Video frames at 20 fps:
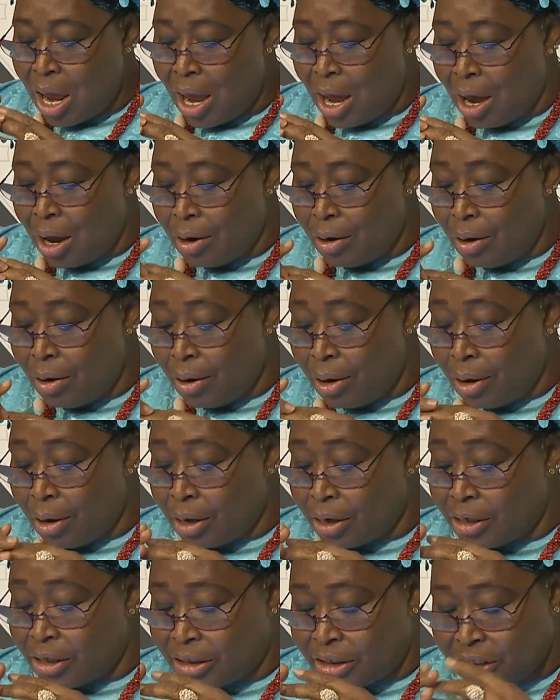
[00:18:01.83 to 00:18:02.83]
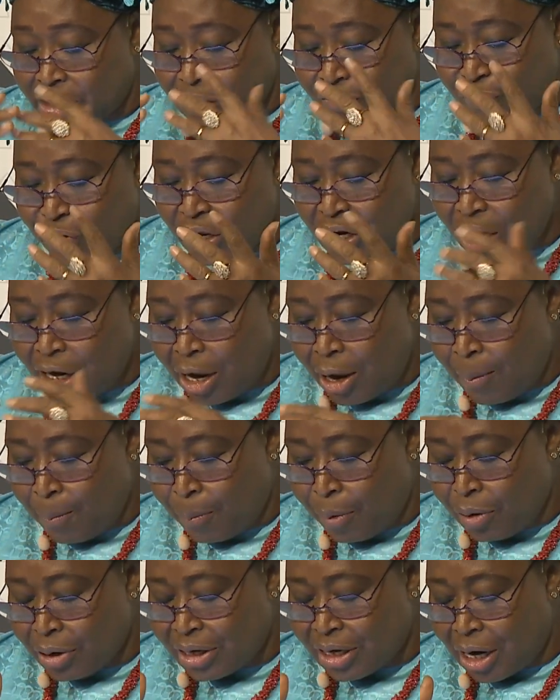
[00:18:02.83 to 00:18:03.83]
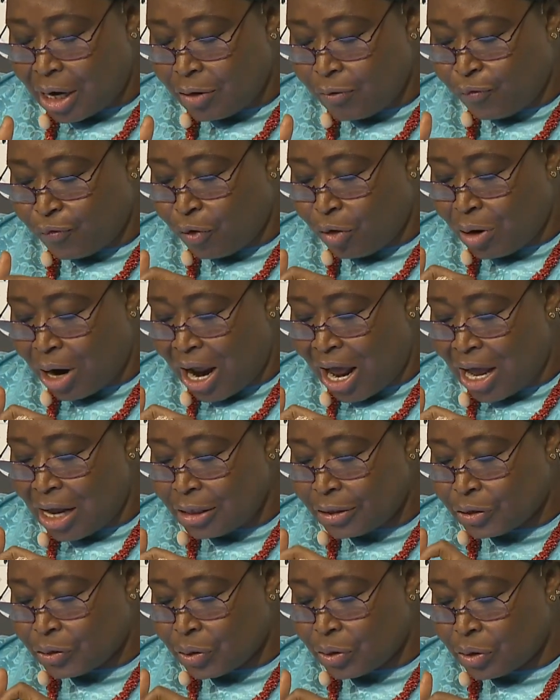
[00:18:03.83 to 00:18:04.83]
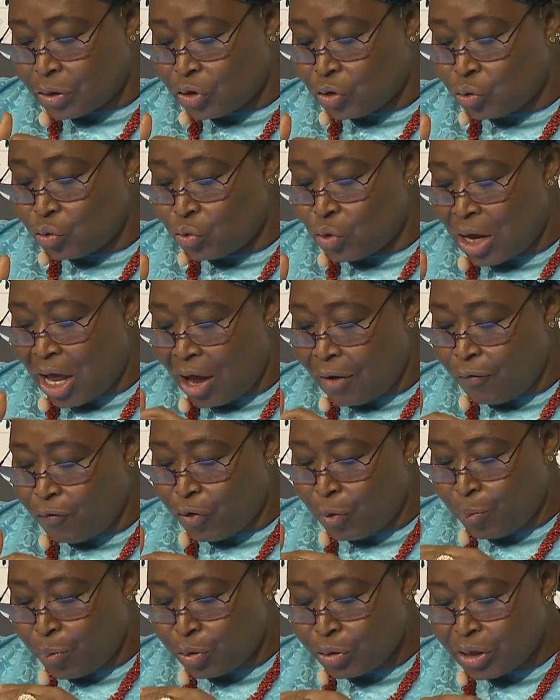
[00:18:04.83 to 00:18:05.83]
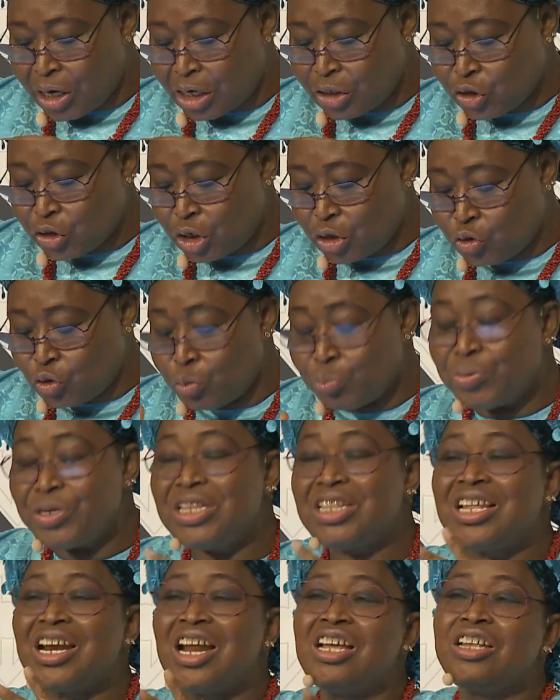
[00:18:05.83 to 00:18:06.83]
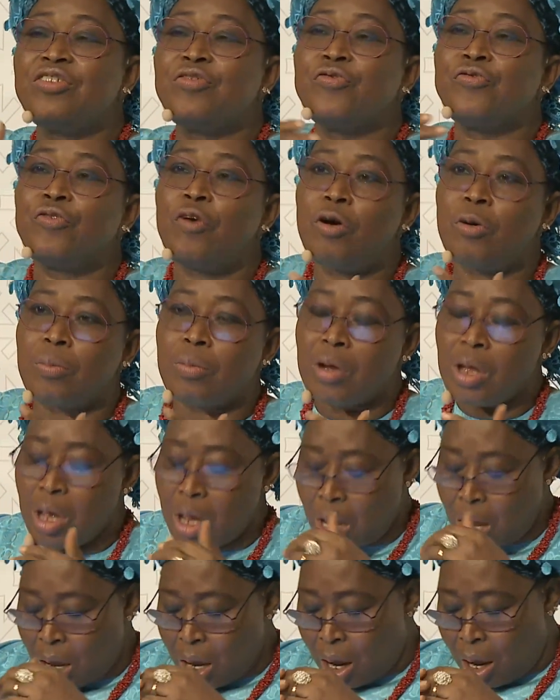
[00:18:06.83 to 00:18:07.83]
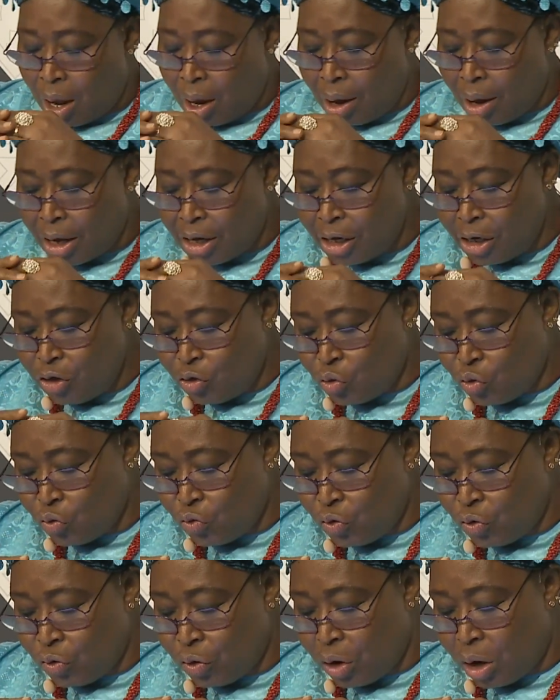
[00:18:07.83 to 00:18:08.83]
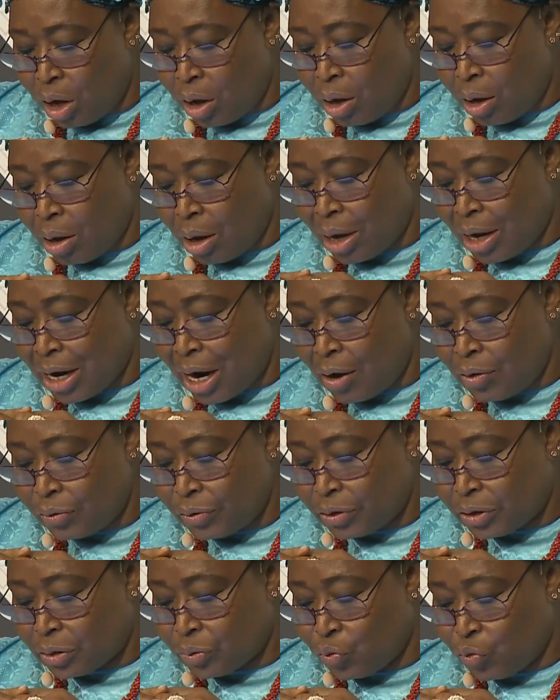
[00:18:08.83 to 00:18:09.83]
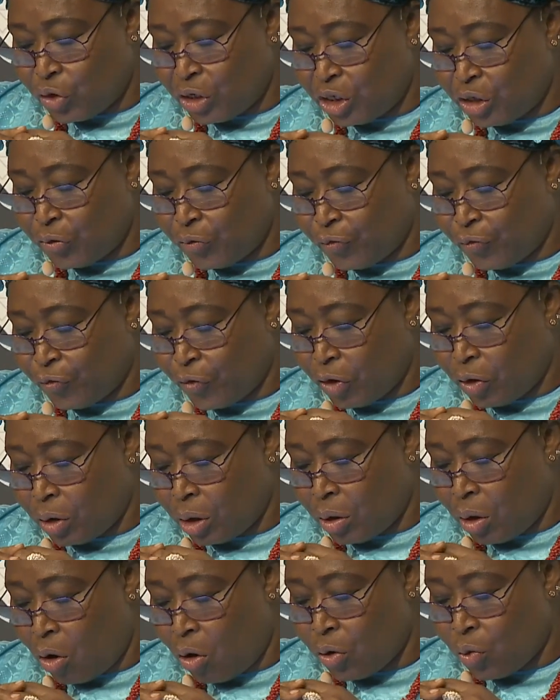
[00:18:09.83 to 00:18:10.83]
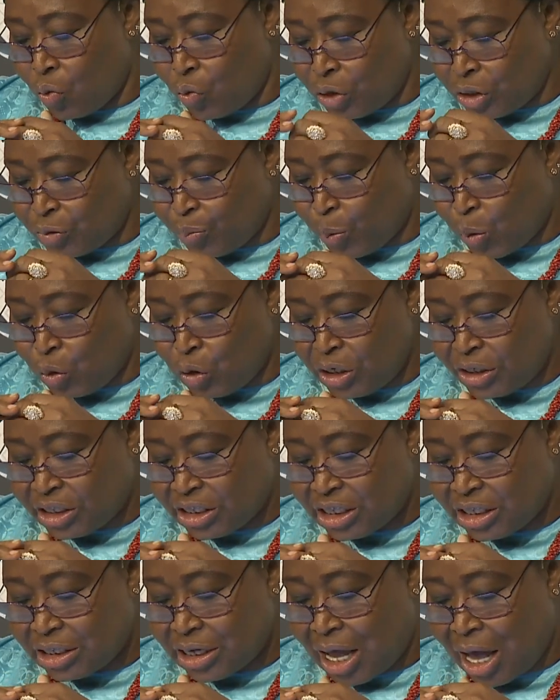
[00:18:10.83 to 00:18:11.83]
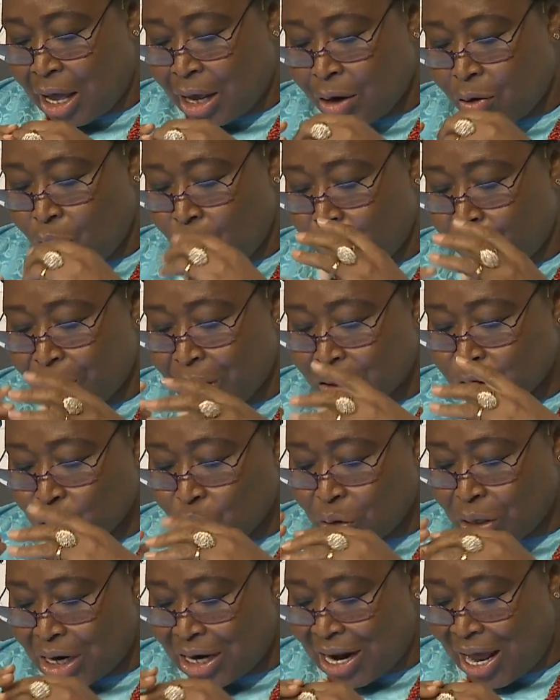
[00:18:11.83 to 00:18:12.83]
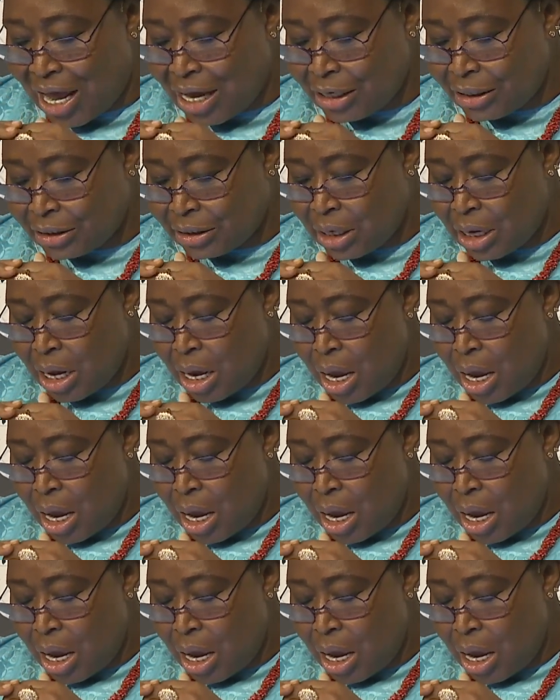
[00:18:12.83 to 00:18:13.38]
And it is very important for us to have the potential to be transformed into grounds with on which policies are operationalized